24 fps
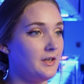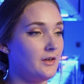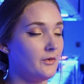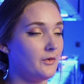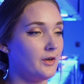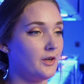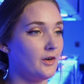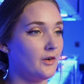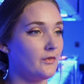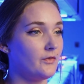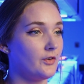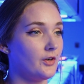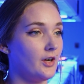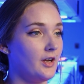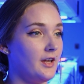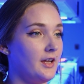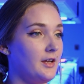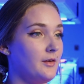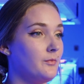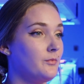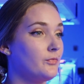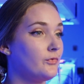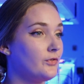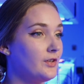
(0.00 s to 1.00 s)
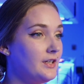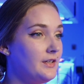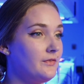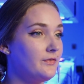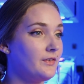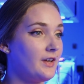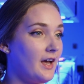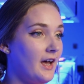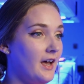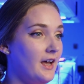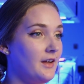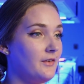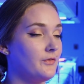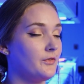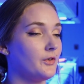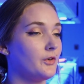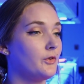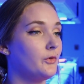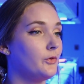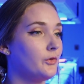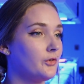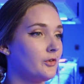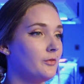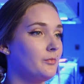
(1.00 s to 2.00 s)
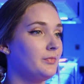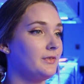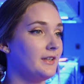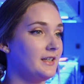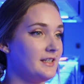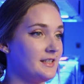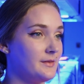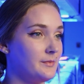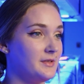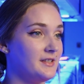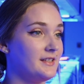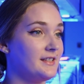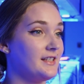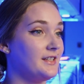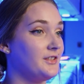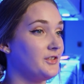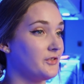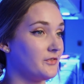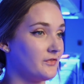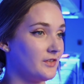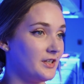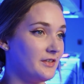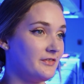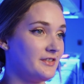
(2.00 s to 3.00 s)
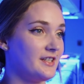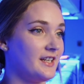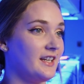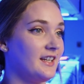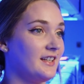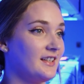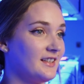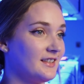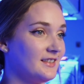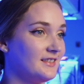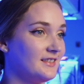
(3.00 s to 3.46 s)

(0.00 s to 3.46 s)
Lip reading: going over a brief guide for coral placements in your reef tank.